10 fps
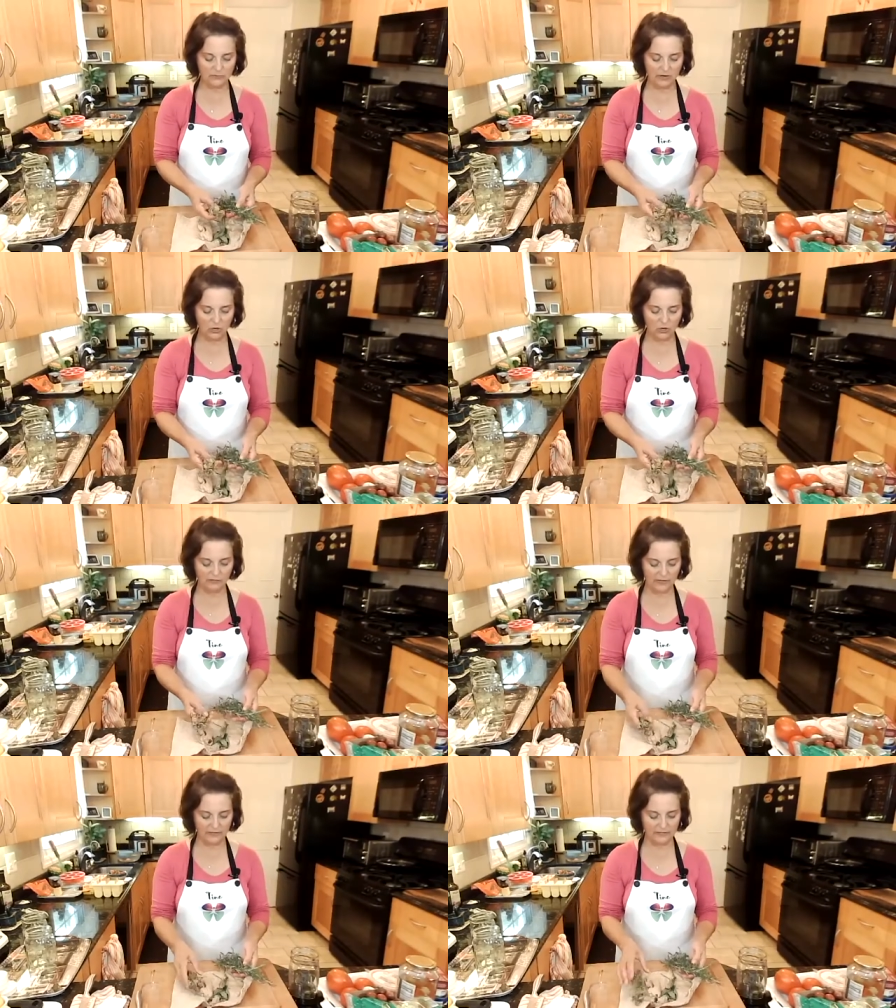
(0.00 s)
to my
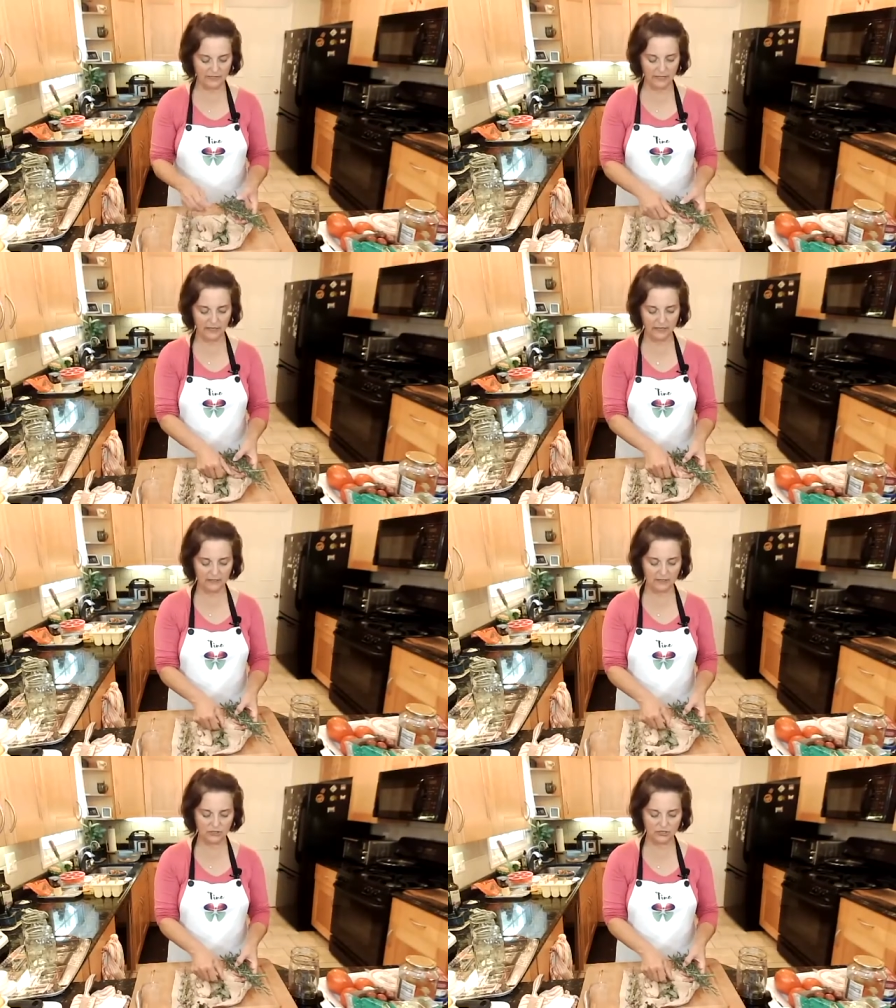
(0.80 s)
girlfriend's,
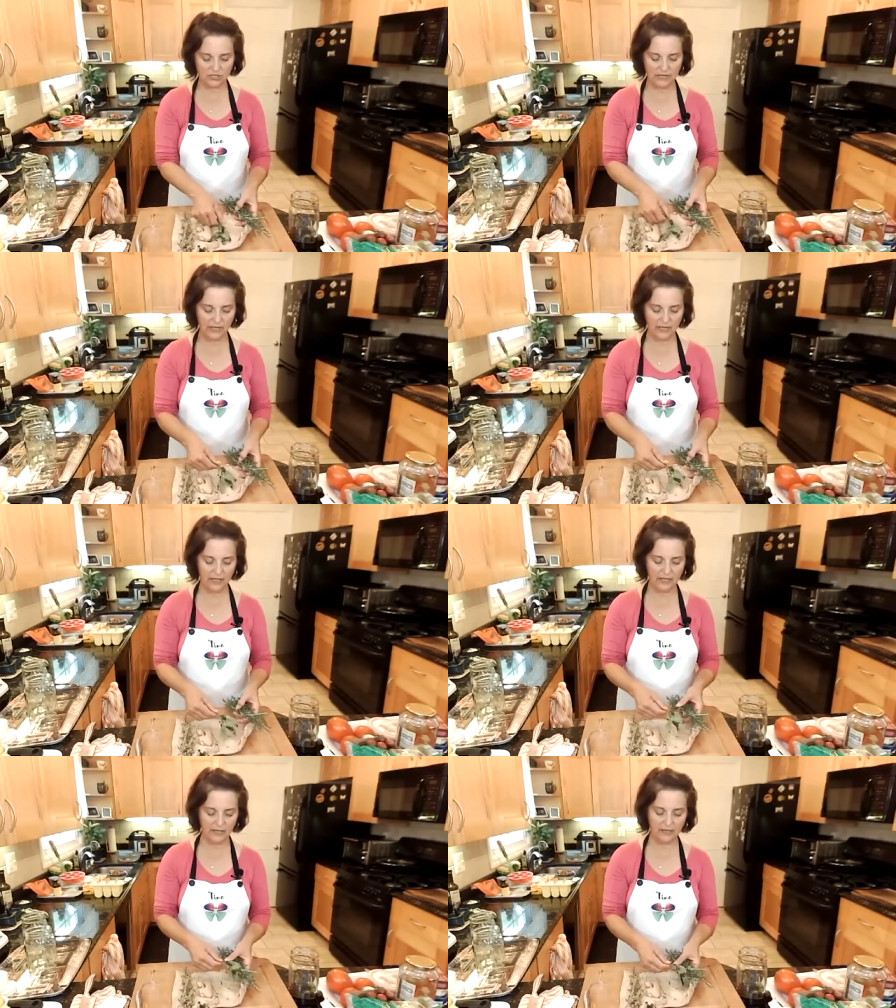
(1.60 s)
and she
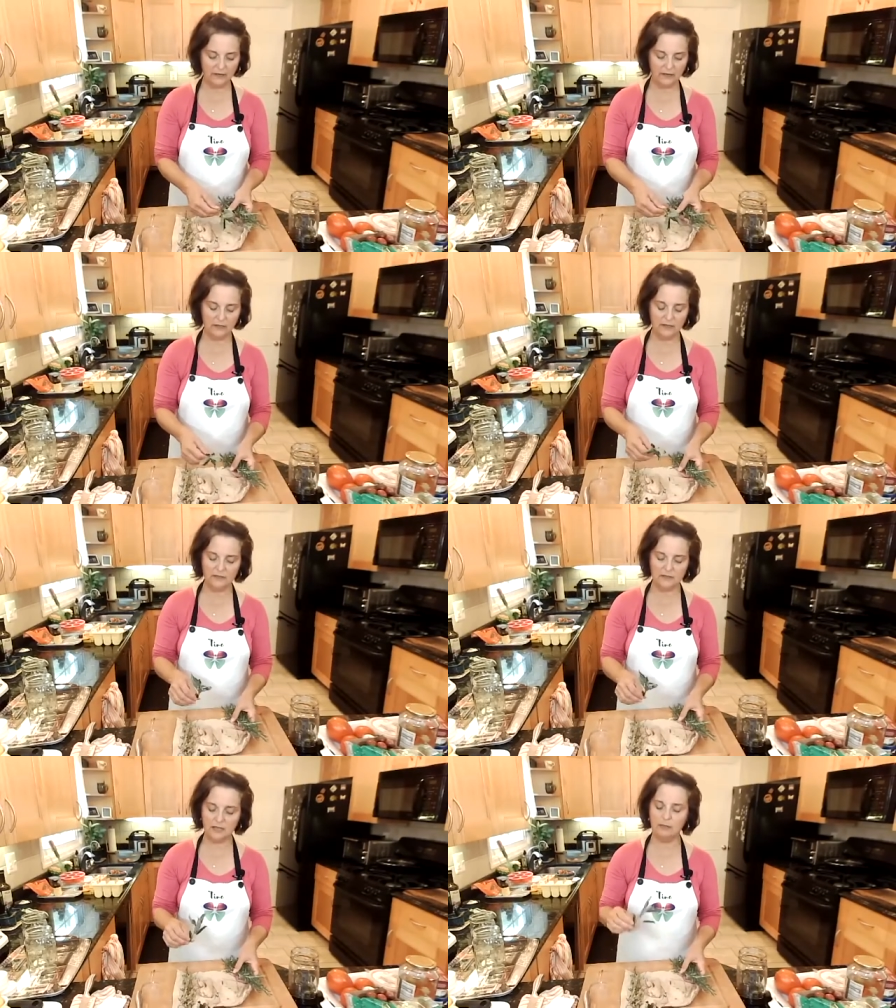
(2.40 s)
had
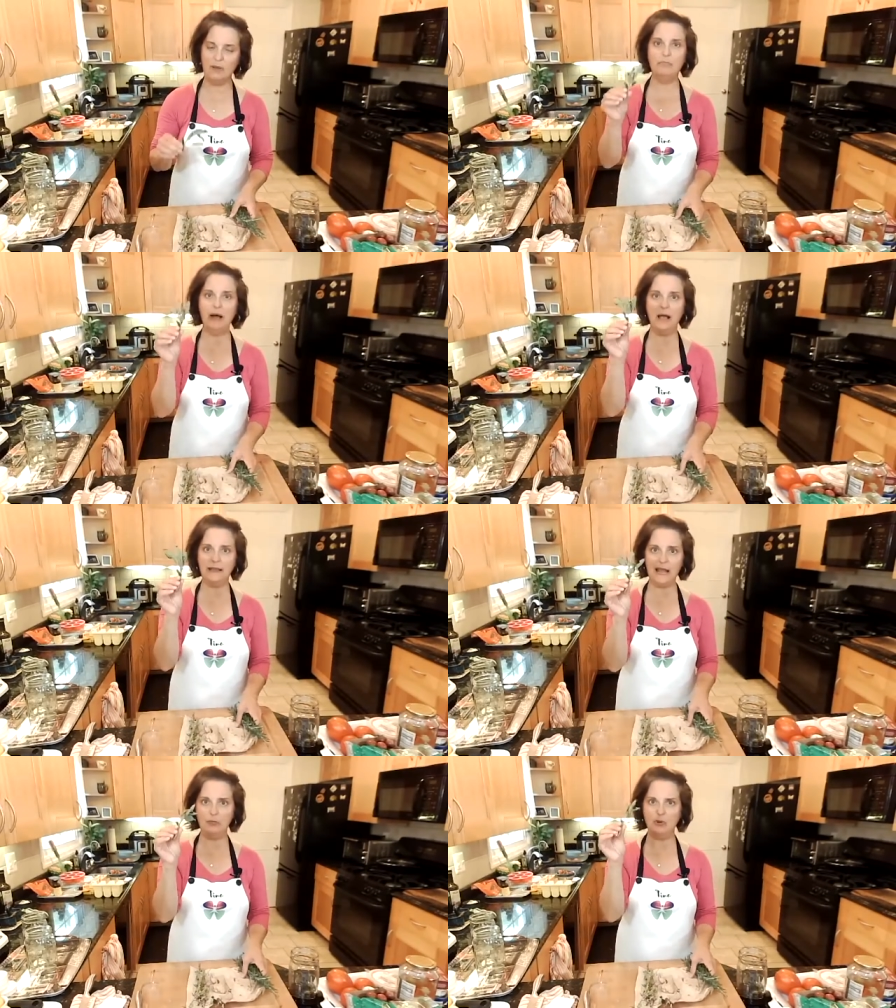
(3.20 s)
some
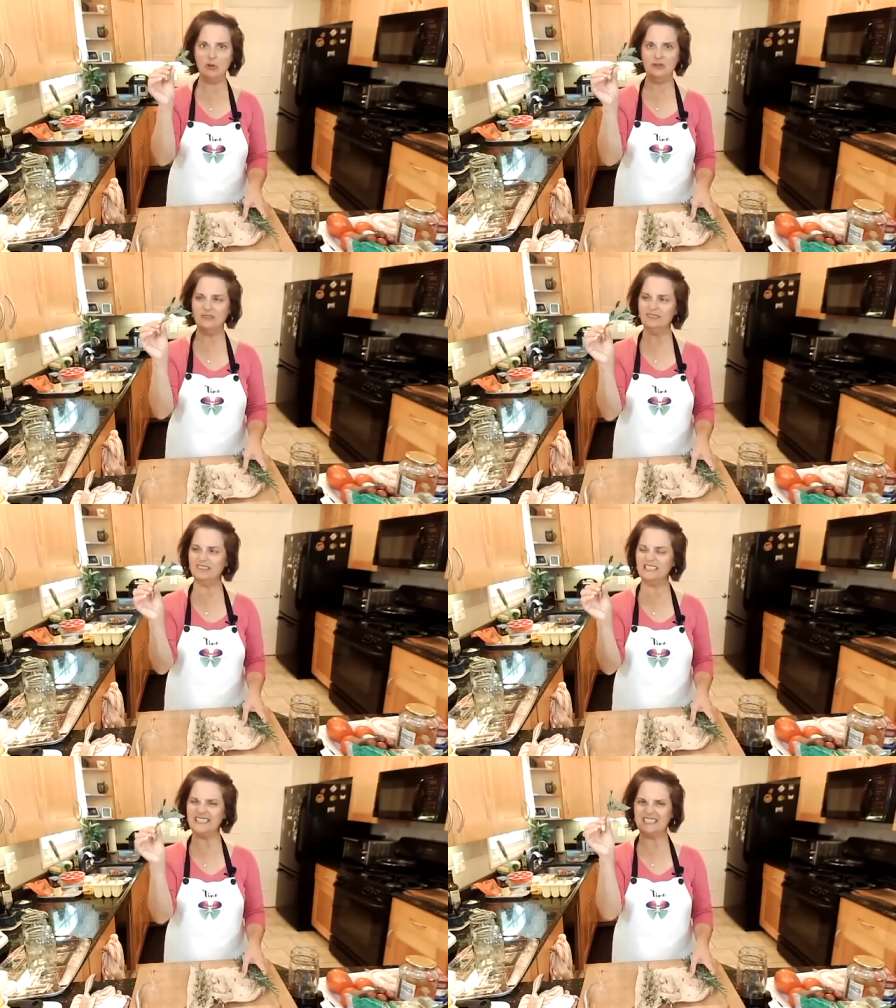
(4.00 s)
pineapple
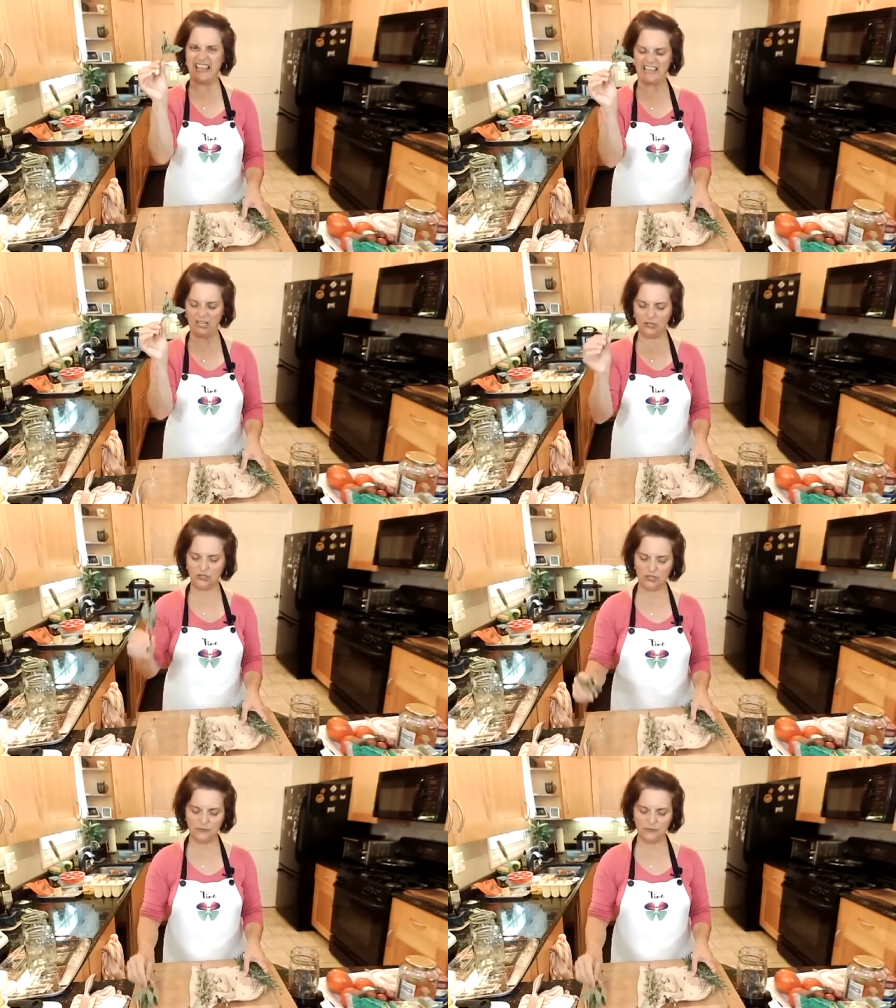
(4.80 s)
sage.